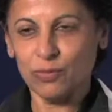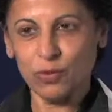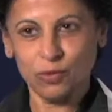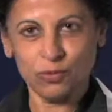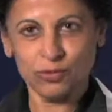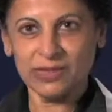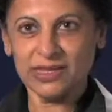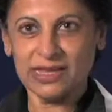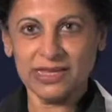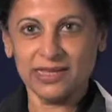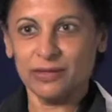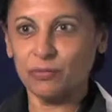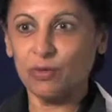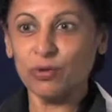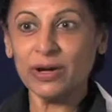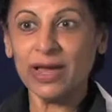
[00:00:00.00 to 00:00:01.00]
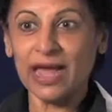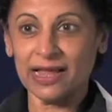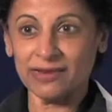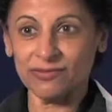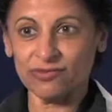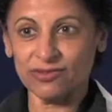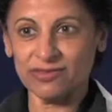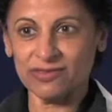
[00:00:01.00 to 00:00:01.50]
more, take in more
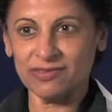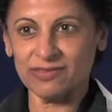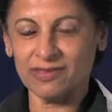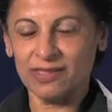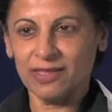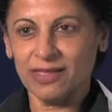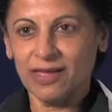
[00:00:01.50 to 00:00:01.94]
calories,